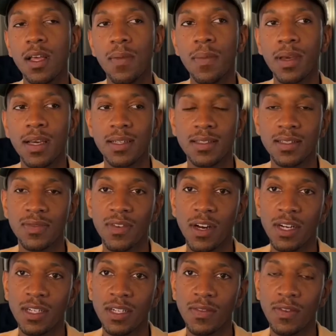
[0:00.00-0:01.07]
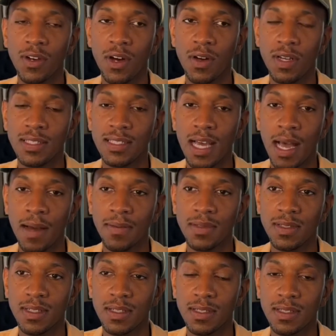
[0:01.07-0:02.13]
because it's very difficult at
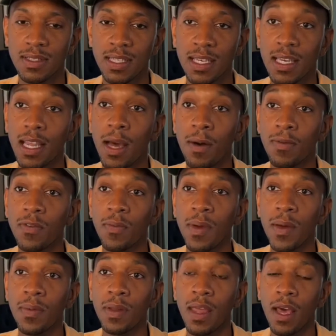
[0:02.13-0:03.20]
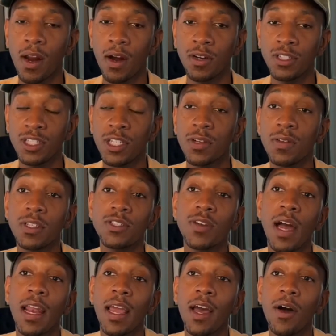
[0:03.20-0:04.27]
times to get help from people that are genuinely
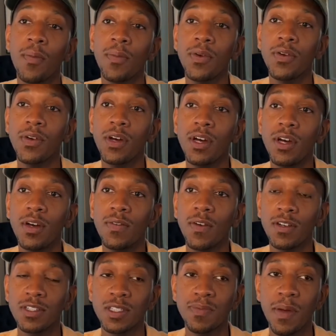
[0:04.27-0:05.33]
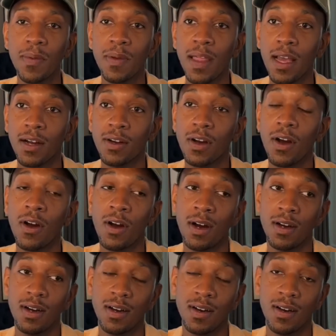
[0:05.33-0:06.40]
trying to help you versus people that
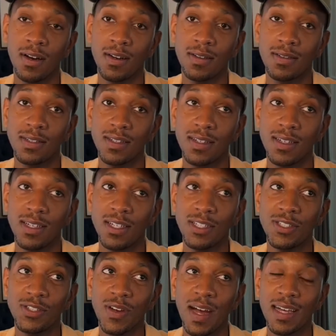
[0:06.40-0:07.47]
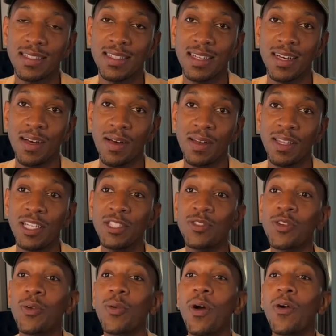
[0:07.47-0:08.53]
are trying to lead you in
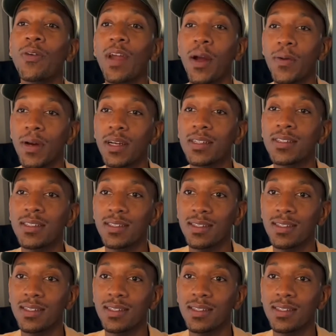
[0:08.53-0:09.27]
the wrong direction.